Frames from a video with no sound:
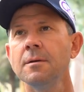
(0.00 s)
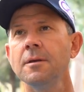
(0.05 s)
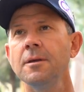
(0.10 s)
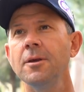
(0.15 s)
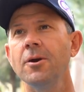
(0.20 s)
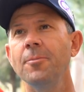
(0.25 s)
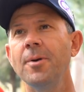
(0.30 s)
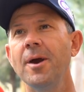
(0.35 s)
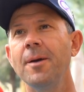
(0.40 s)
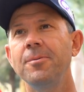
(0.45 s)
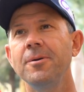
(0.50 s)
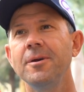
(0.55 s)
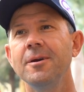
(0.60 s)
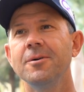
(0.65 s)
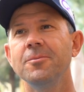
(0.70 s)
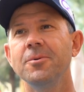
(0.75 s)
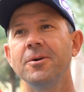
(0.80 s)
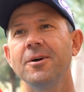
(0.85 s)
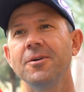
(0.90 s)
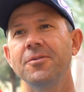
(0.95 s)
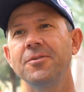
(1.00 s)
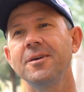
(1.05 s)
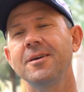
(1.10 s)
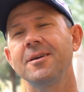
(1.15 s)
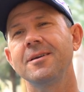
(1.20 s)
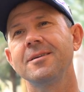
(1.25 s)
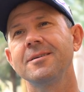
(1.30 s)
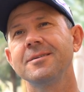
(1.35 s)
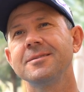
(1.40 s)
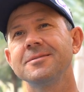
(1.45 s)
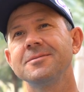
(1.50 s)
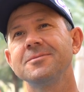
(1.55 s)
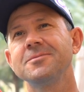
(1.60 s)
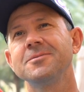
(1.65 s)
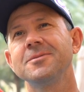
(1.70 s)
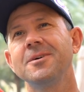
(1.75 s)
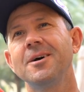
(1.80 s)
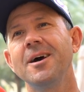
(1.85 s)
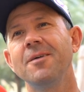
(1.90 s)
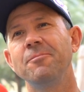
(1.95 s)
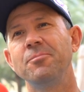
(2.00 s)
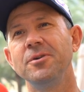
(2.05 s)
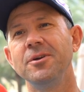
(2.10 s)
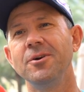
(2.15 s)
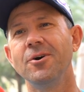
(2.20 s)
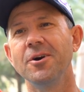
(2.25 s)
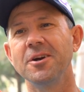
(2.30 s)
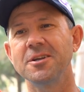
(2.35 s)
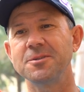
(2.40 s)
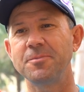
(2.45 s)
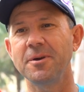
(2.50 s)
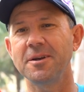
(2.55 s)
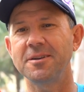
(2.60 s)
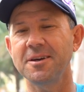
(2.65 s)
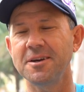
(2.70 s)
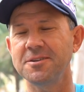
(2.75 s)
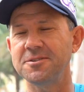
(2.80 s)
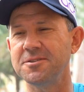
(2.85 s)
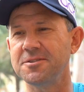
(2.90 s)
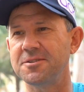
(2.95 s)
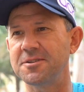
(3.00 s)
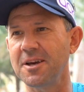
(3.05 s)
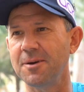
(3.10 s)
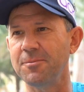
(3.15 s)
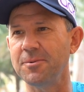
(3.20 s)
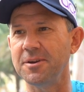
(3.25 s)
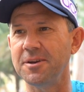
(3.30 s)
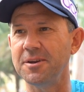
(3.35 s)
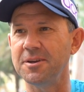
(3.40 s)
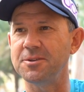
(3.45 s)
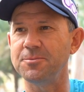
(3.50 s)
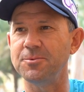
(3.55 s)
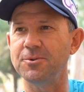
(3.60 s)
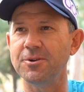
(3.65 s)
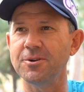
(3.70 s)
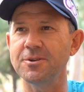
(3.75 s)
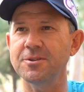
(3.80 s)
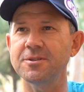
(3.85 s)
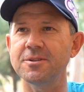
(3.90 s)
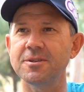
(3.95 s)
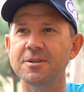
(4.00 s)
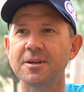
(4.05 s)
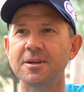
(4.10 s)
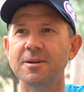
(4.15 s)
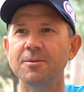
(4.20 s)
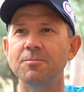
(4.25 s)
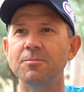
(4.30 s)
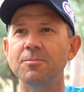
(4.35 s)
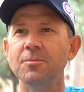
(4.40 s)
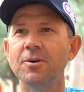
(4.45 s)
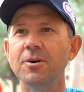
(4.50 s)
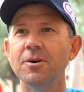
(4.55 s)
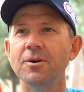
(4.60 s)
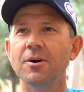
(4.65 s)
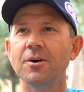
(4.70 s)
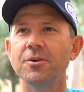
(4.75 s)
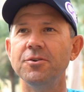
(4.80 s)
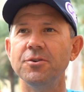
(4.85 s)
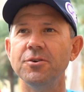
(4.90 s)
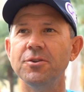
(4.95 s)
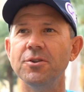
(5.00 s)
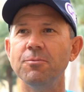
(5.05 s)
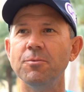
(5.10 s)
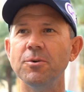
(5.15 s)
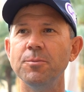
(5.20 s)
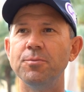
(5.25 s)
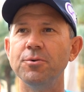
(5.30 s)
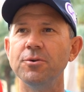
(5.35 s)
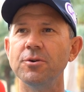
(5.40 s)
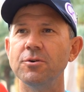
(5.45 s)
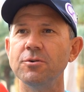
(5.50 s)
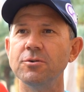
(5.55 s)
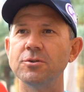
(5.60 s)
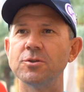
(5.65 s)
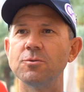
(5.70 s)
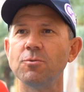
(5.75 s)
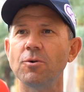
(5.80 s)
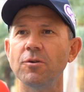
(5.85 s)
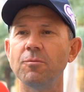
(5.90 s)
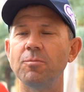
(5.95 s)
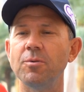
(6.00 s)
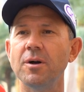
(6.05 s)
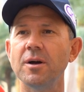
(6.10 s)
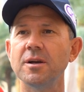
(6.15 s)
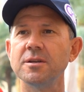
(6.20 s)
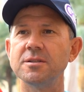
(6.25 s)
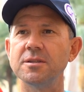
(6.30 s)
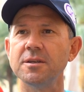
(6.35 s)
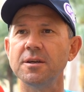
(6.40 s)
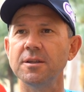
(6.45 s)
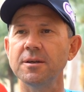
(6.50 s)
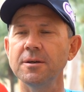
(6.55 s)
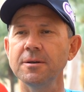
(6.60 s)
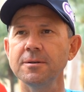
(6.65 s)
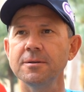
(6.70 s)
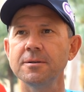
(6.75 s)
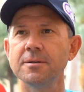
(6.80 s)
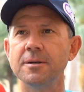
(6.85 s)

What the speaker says: Yeah, I'm happy. I mean, I think I have pretty high expectations coming here, to be honest. I knew that we'd put a good squad of players together.